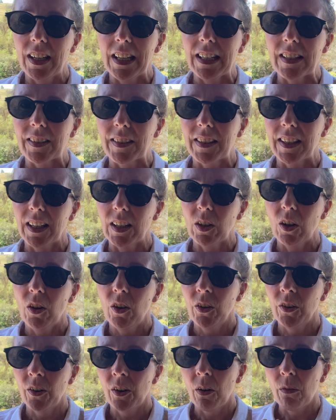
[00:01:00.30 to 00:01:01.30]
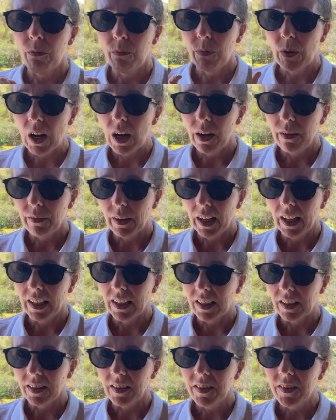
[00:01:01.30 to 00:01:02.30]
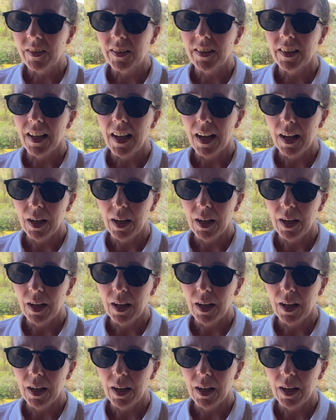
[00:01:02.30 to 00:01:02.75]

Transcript: is set on 5 acres.